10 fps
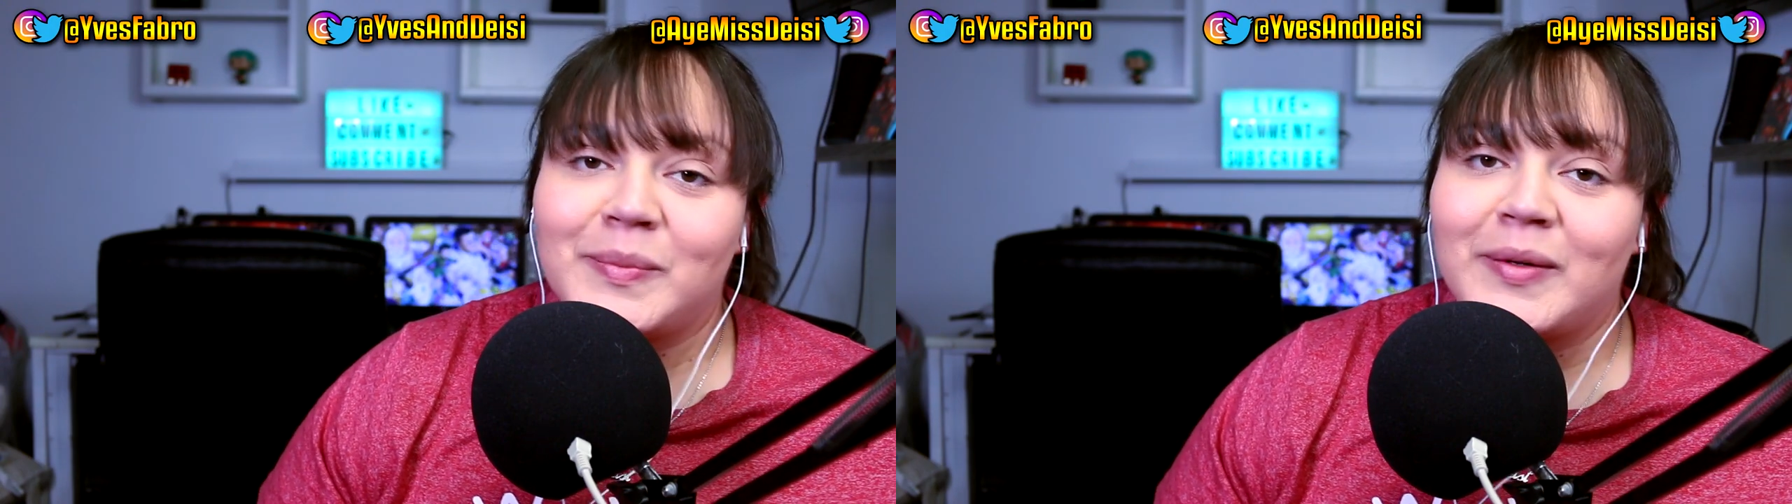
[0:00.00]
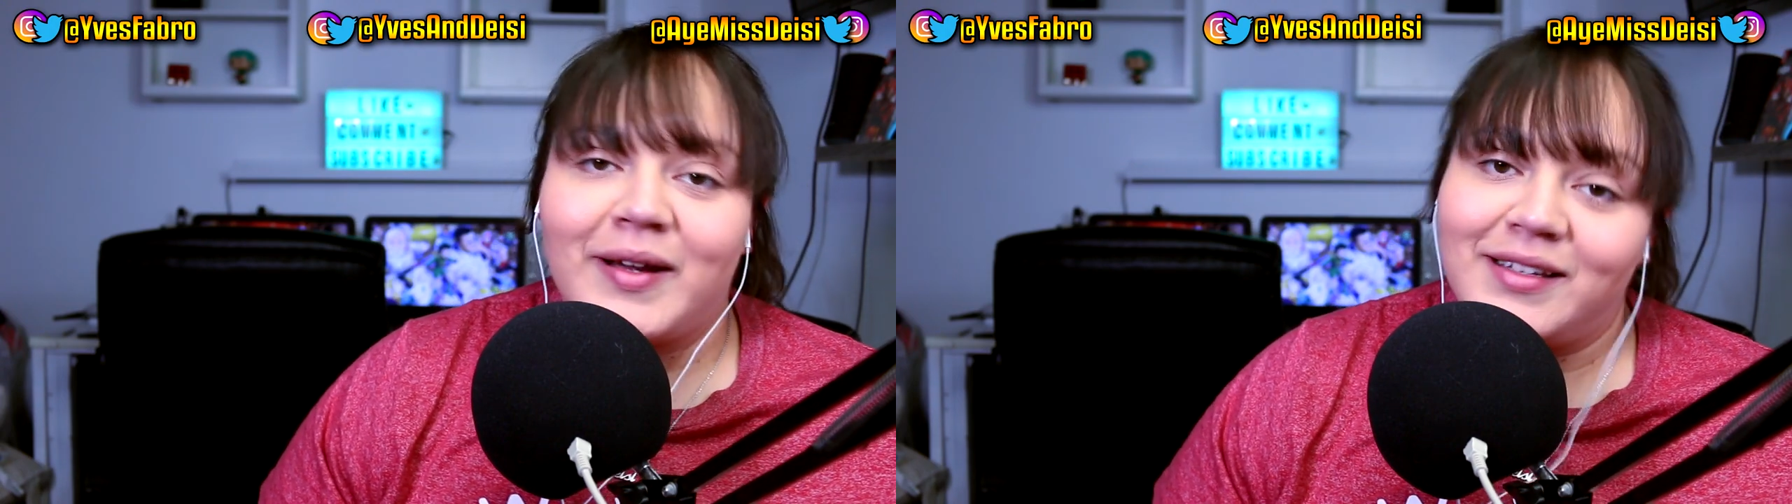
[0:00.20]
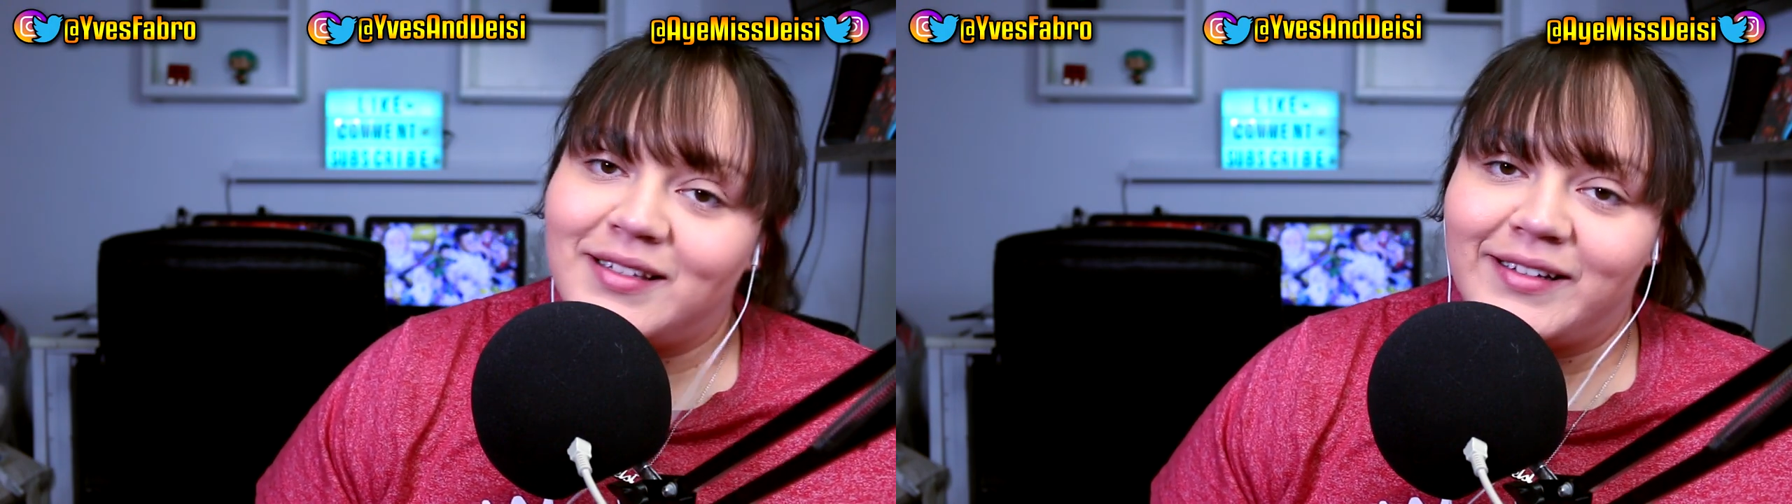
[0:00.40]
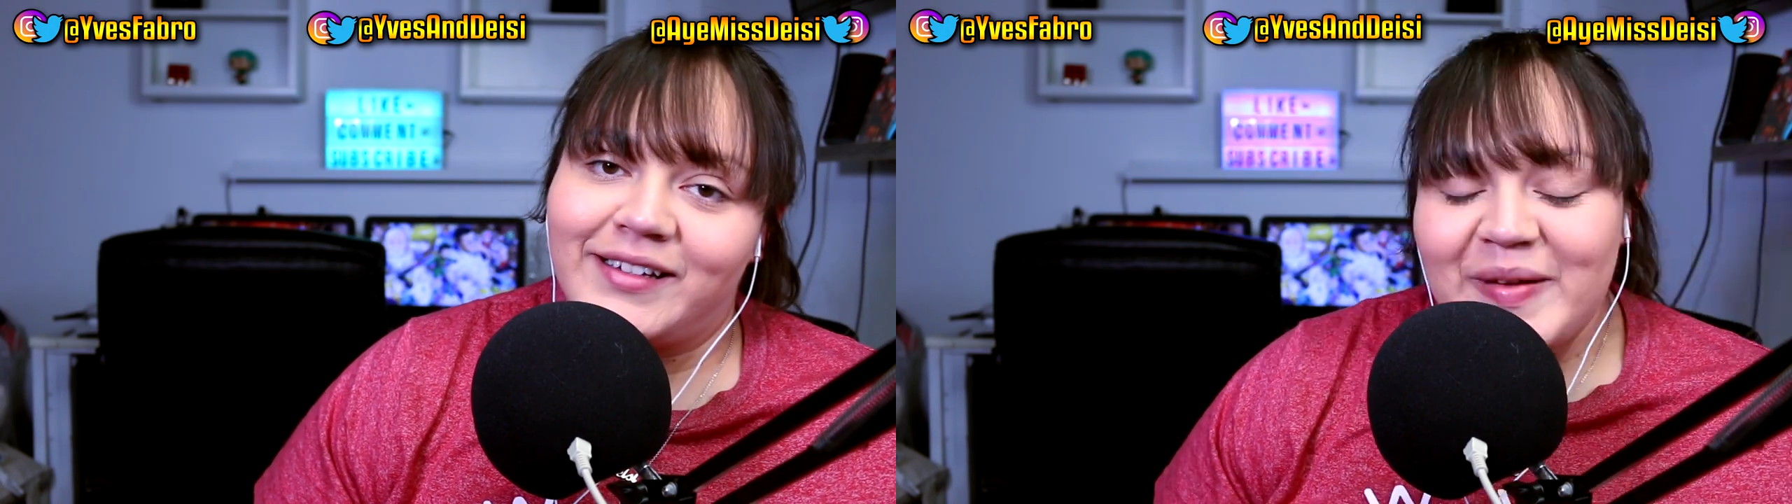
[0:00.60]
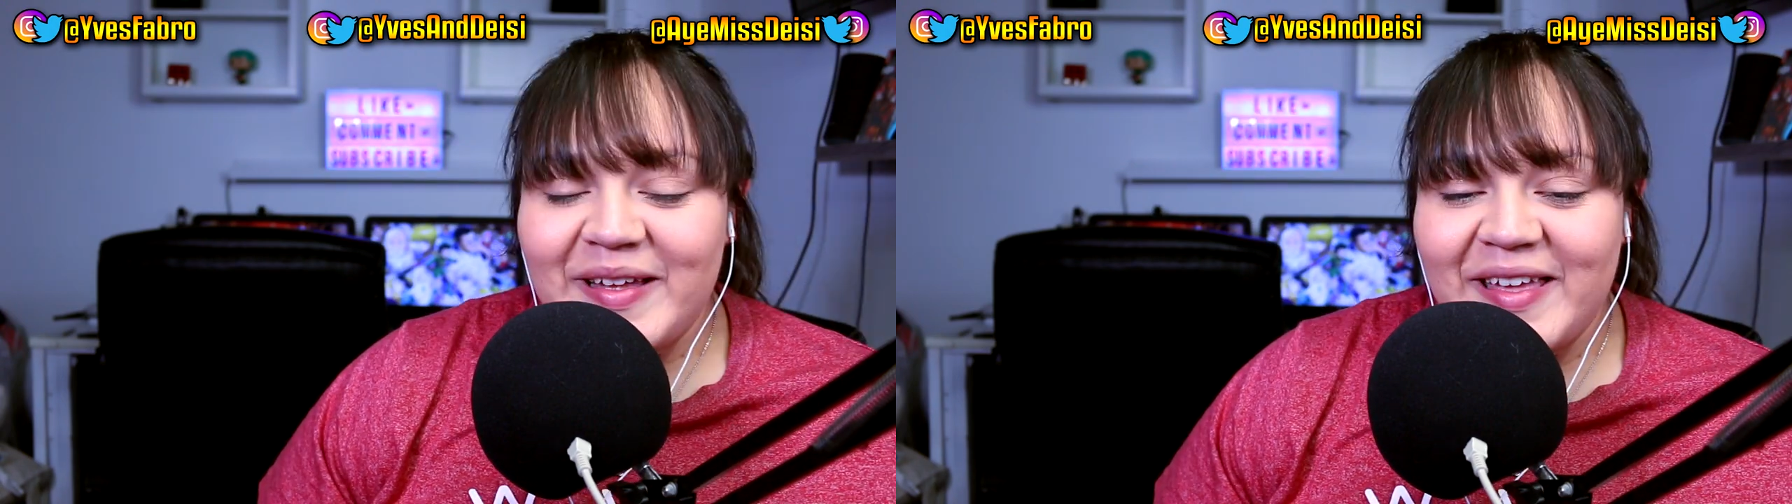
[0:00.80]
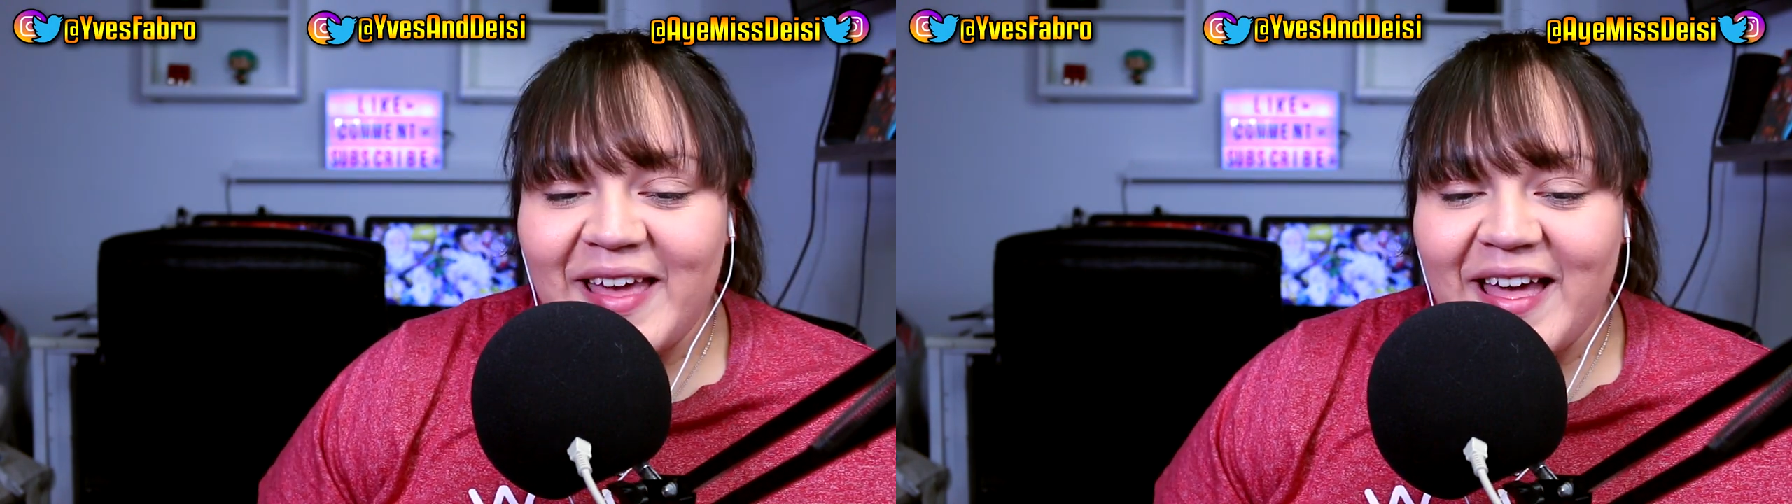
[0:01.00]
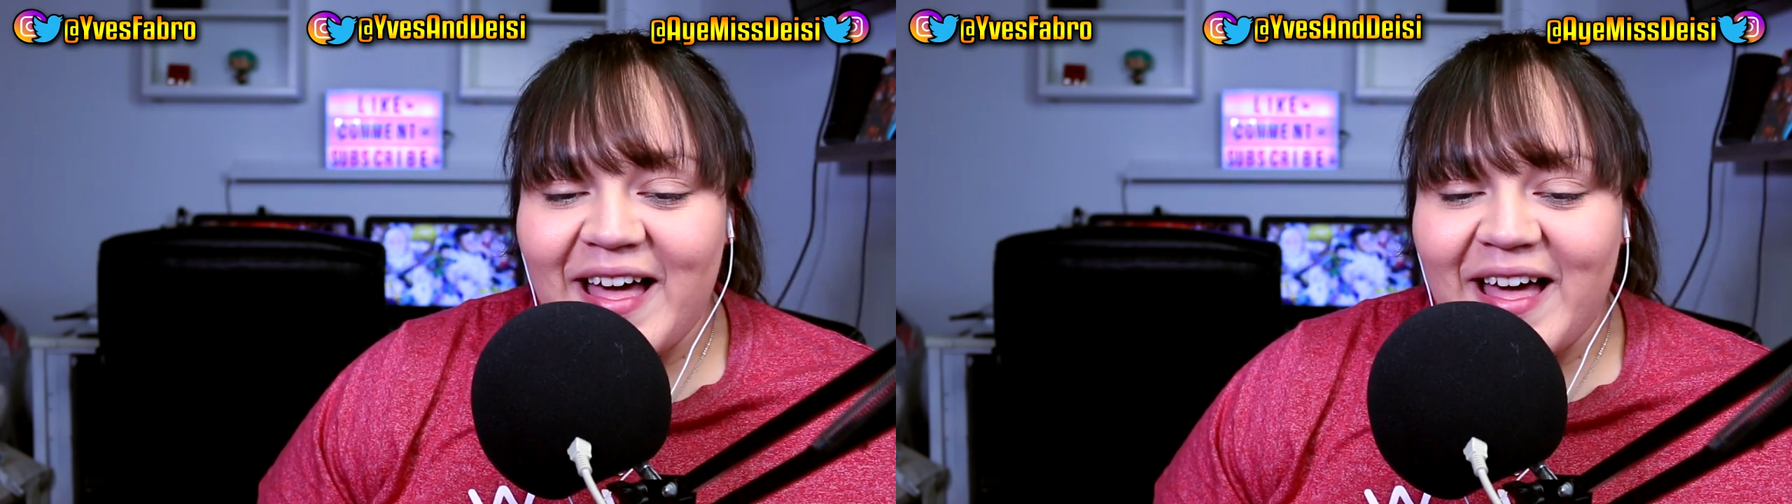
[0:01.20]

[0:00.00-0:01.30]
priceless but yeah